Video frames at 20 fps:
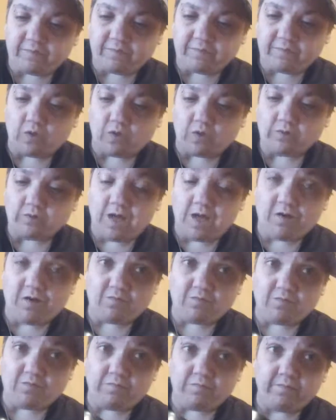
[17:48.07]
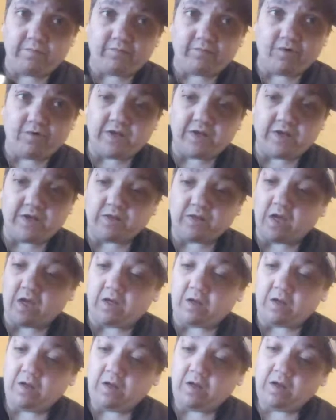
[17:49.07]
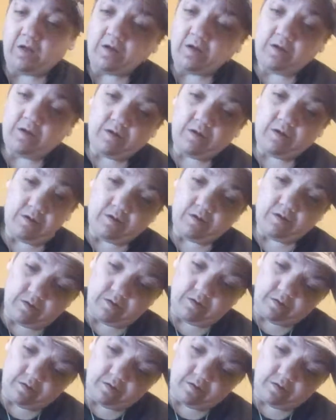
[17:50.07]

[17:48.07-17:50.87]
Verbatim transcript: and I don't remember anything um,